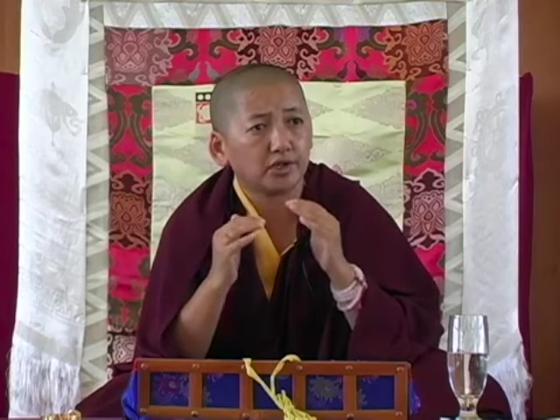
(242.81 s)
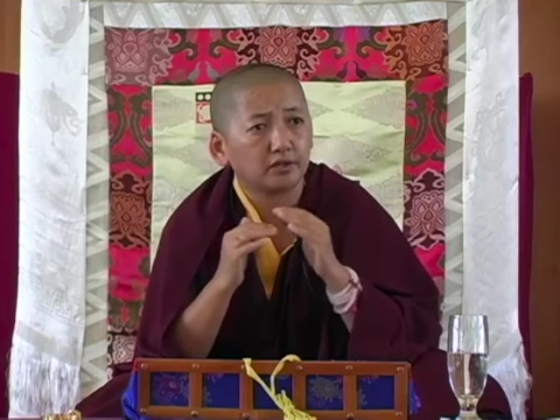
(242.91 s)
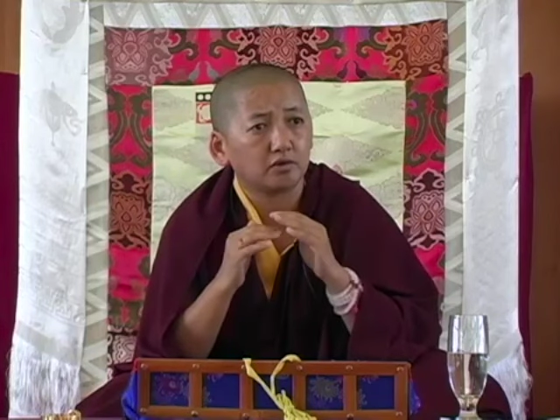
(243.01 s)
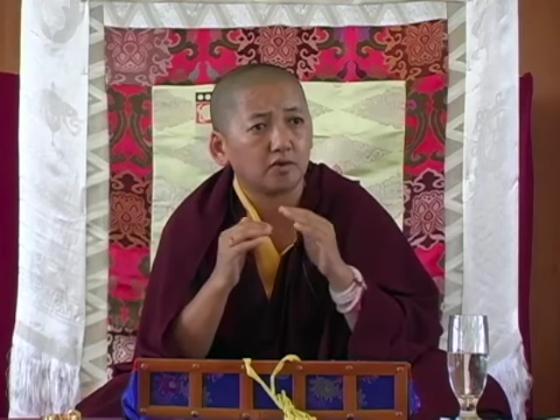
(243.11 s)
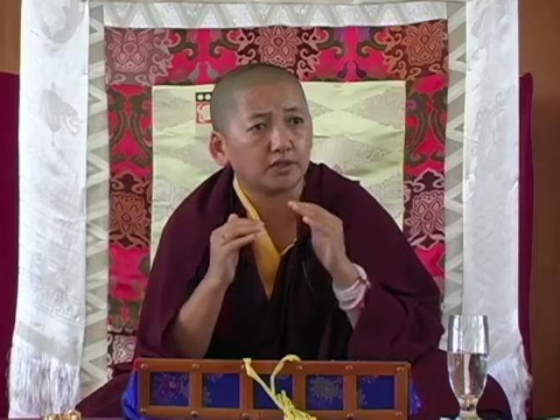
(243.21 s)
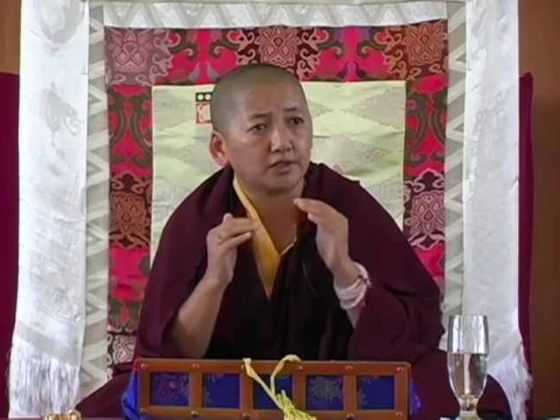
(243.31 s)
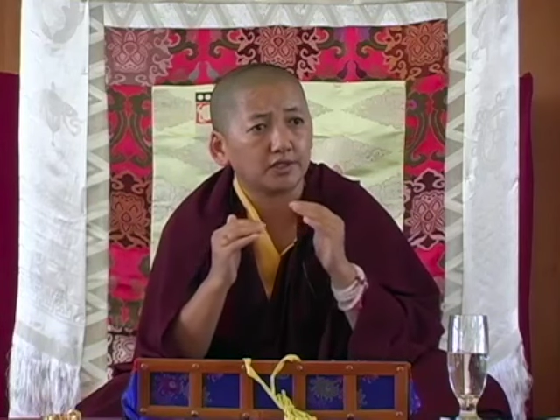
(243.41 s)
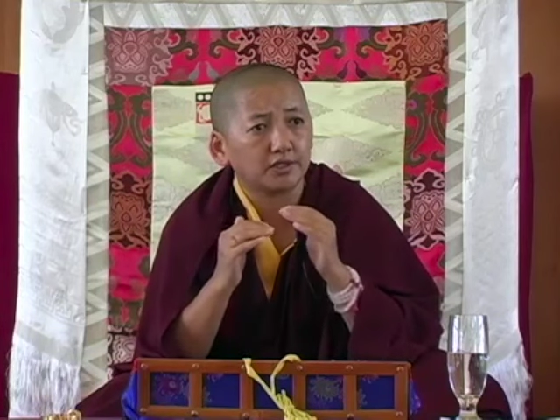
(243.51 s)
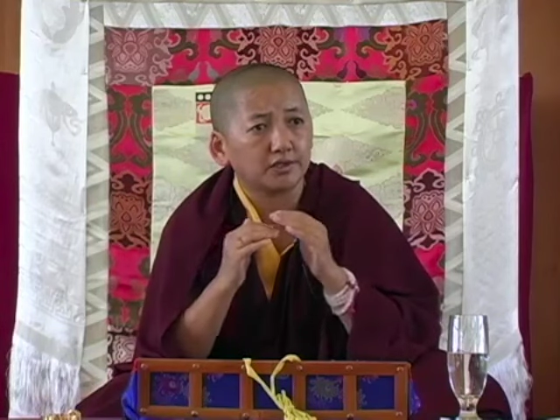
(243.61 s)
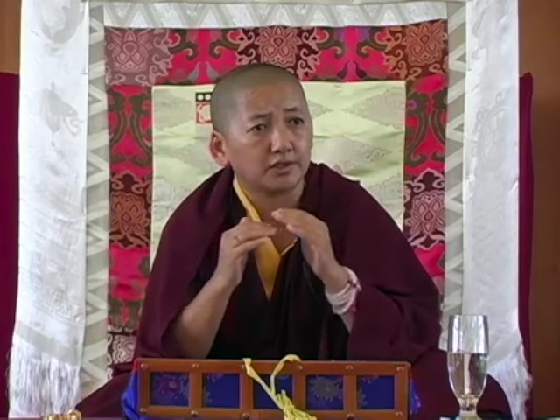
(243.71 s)
and
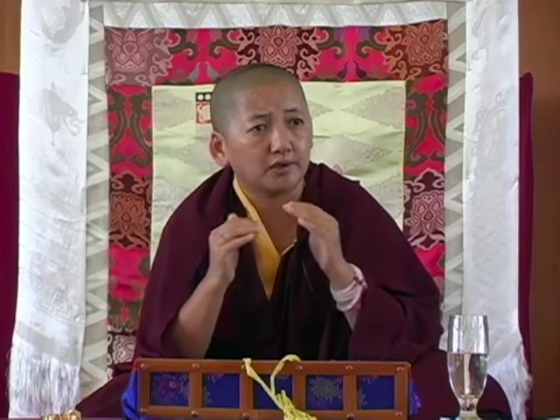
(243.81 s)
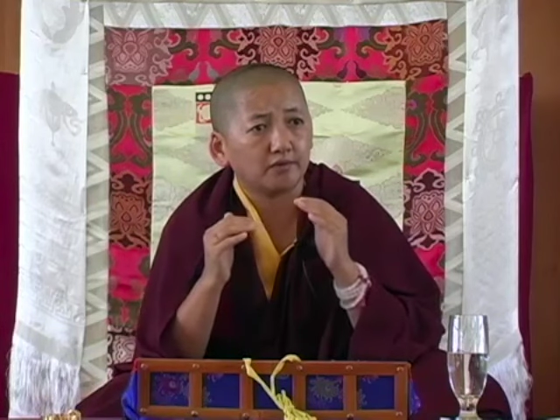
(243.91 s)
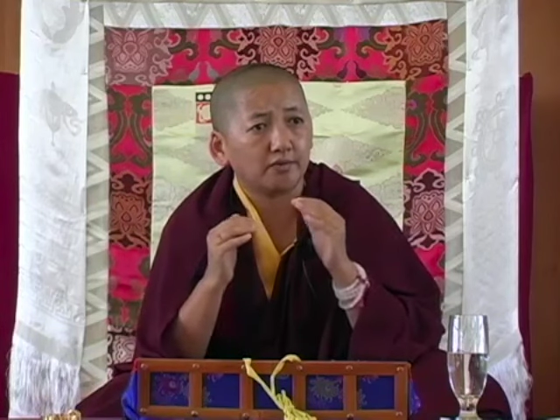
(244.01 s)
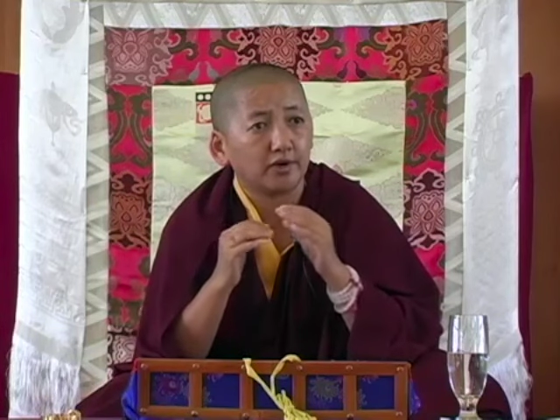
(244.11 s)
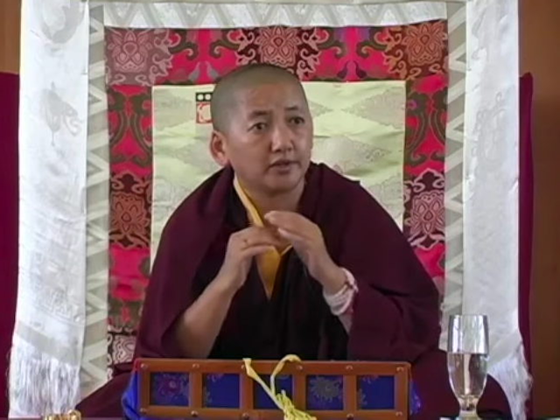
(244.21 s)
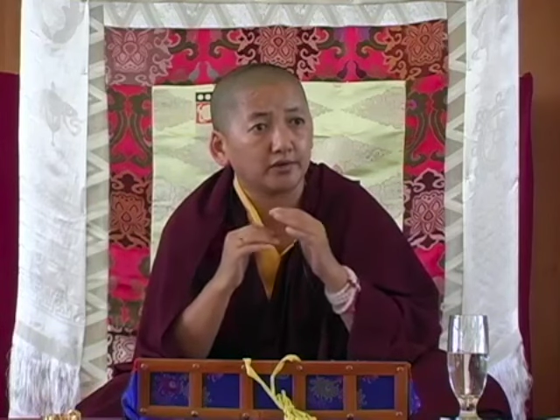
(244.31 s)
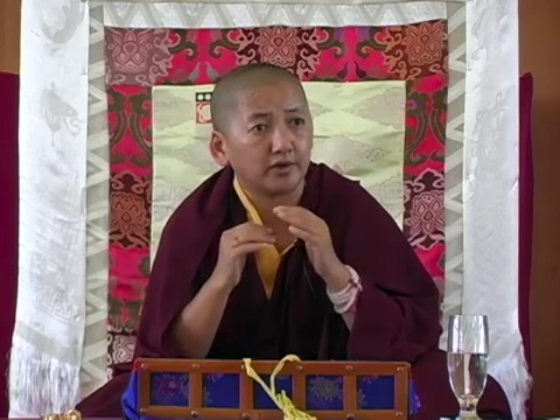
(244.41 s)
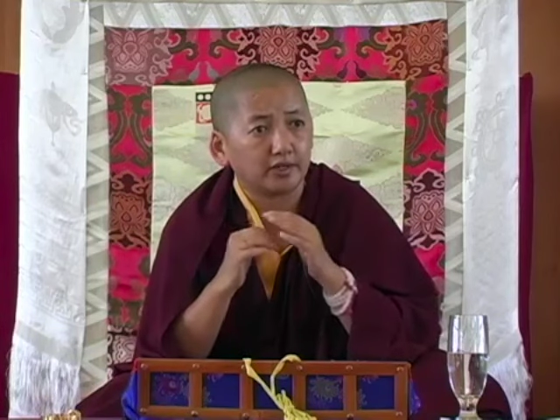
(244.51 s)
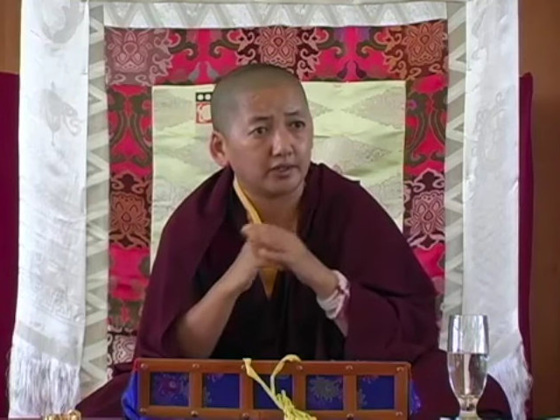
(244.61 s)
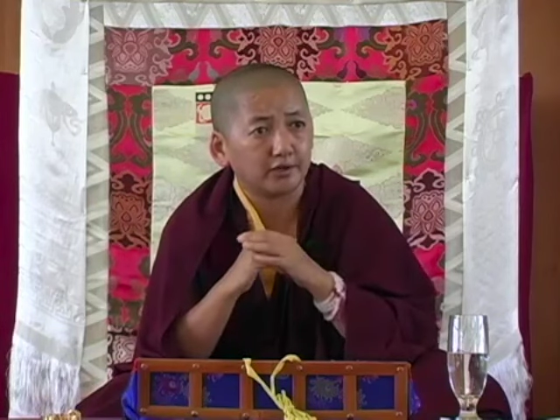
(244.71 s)
qualities very
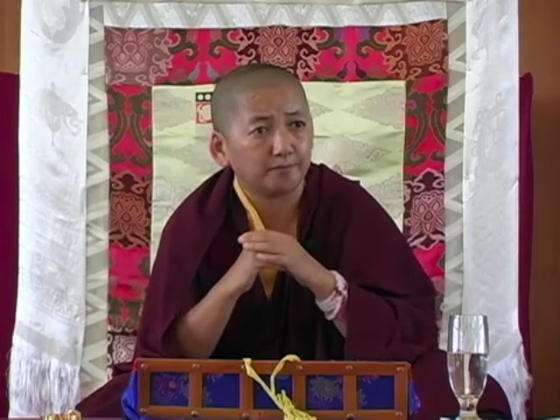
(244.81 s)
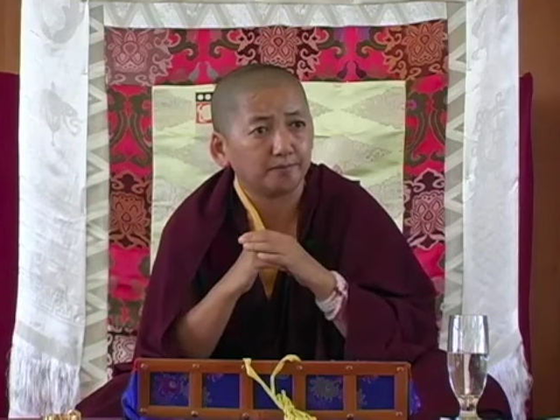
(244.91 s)
directly.